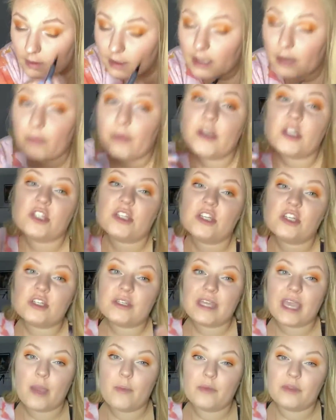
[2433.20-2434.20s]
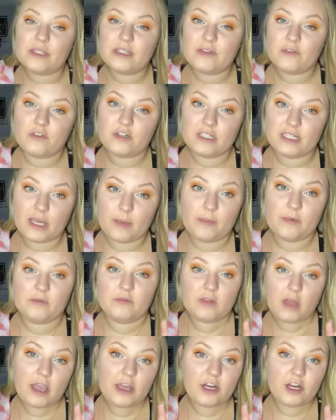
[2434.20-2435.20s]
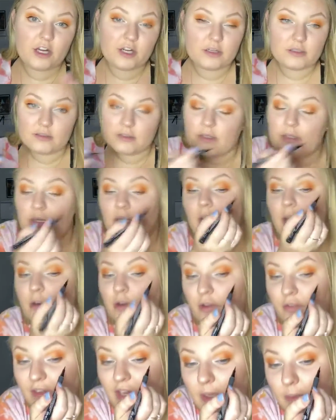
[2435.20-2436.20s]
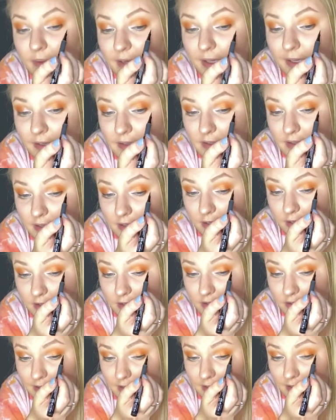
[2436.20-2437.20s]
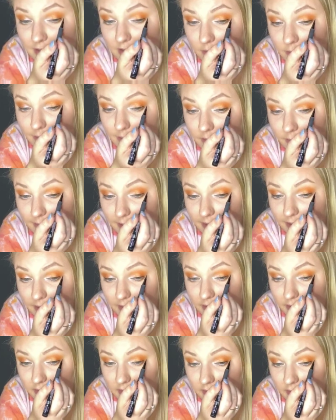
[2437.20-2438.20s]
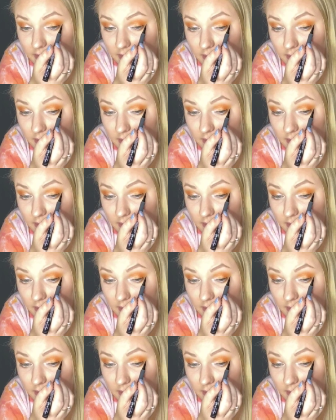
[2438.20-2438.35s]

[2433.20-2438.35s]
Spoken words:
I wish they just came with a different type of liner. I don't know if anybody else on here has tried them in the past.